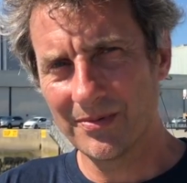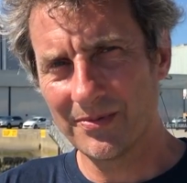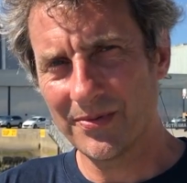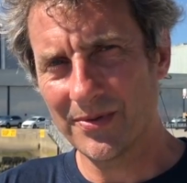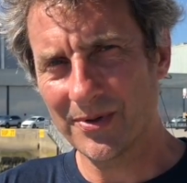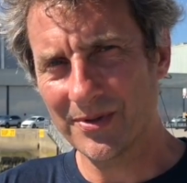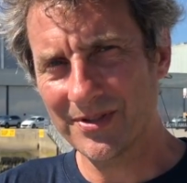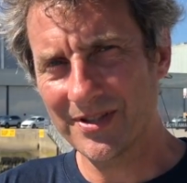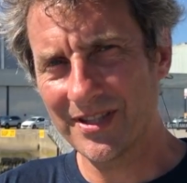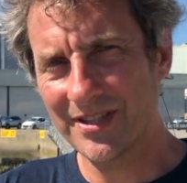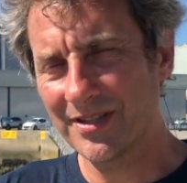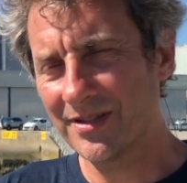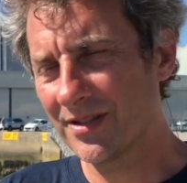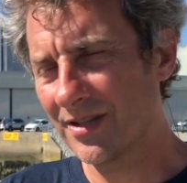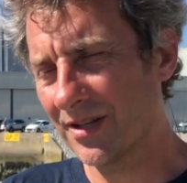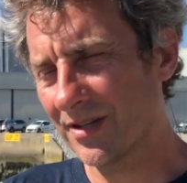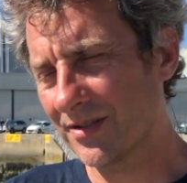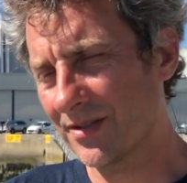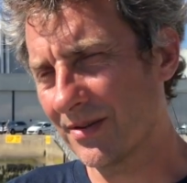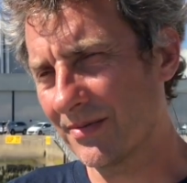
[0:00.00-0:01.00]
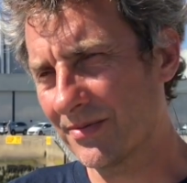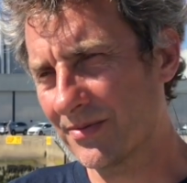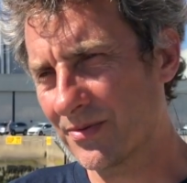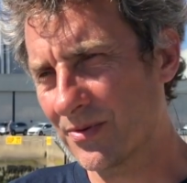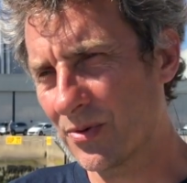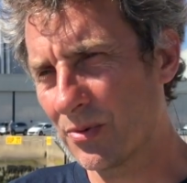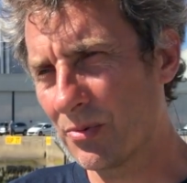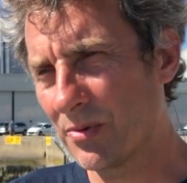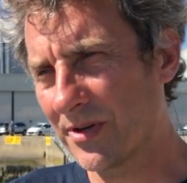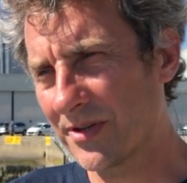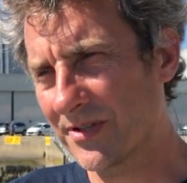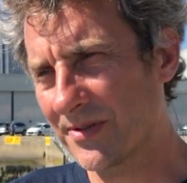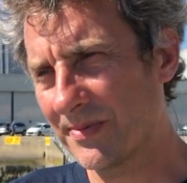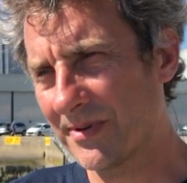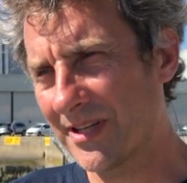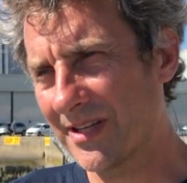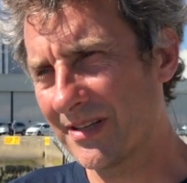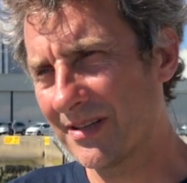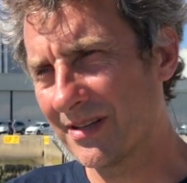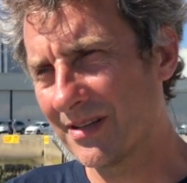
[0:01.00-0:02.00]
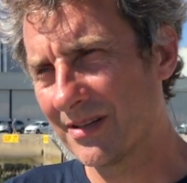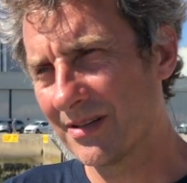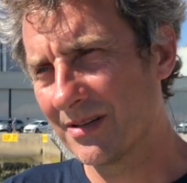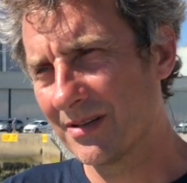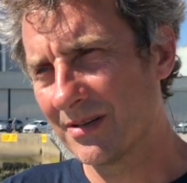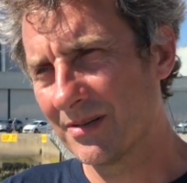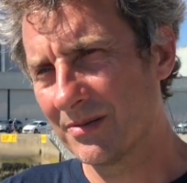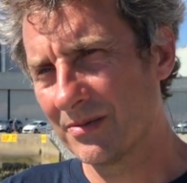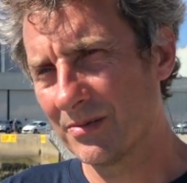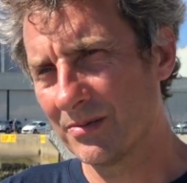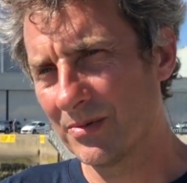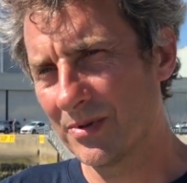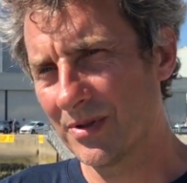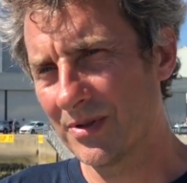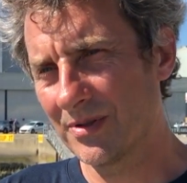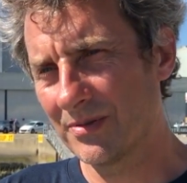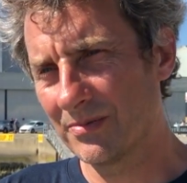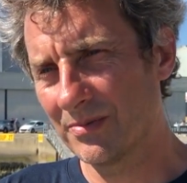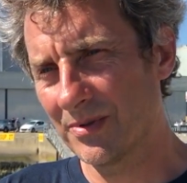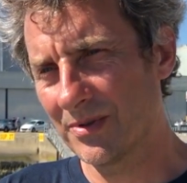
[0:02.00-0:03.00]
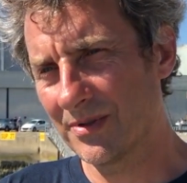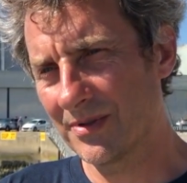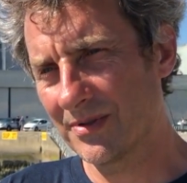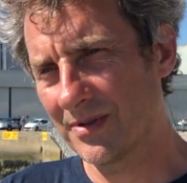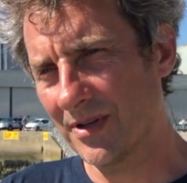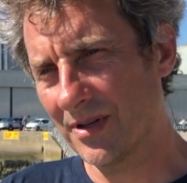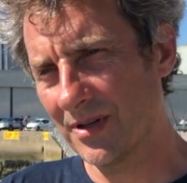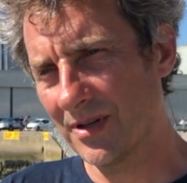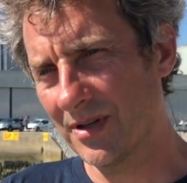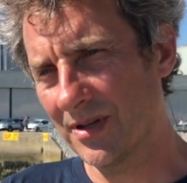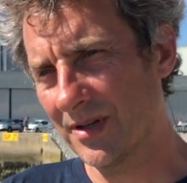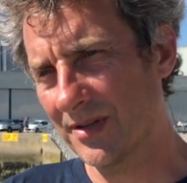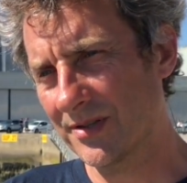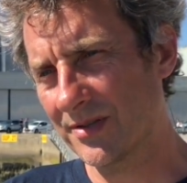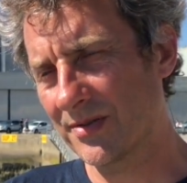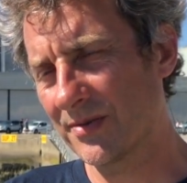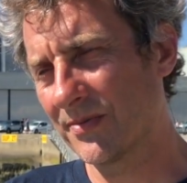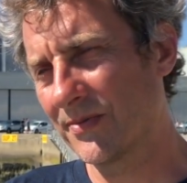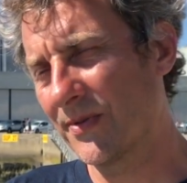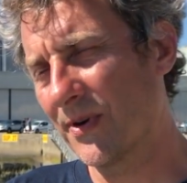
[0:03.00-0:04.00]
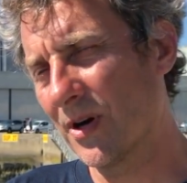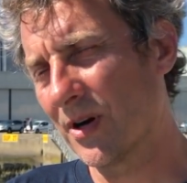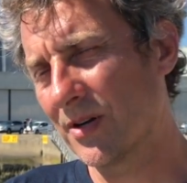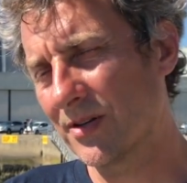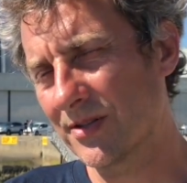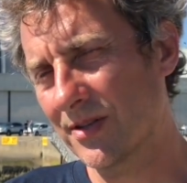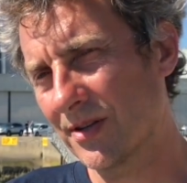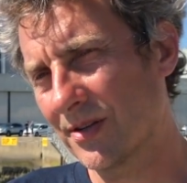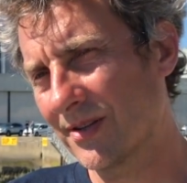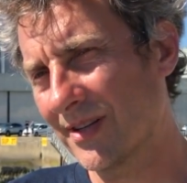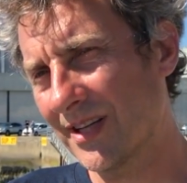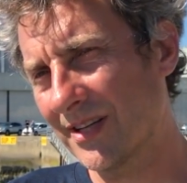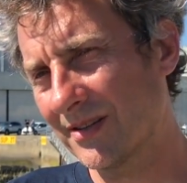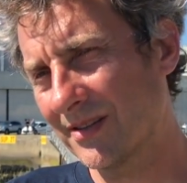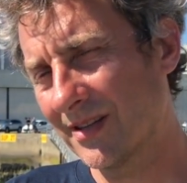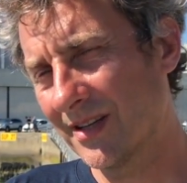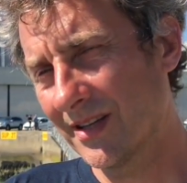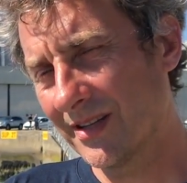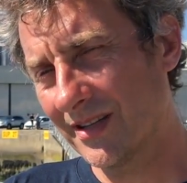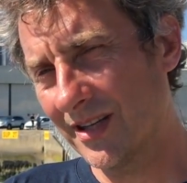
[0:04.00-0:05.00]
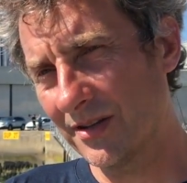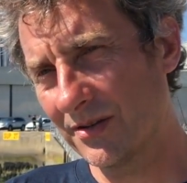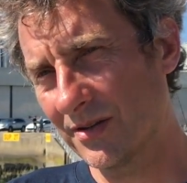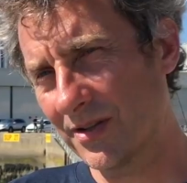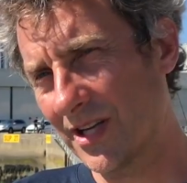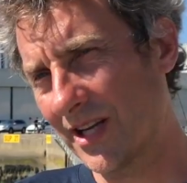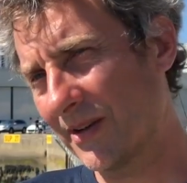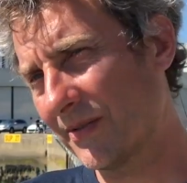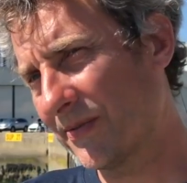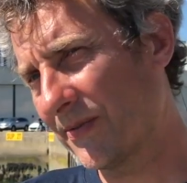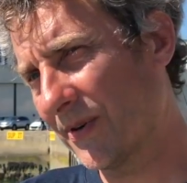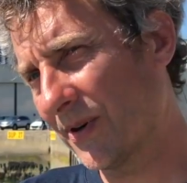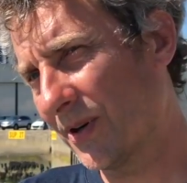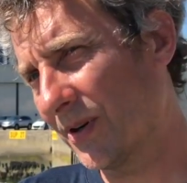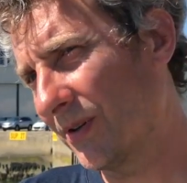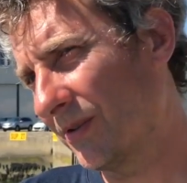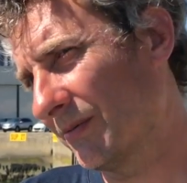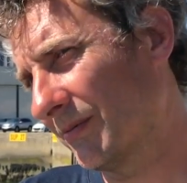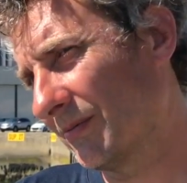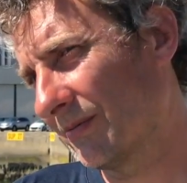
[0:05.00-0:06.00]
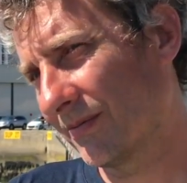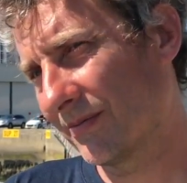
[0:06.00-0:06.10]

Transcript: 14 knots of true wind speed will allow us to foil. So then you can foil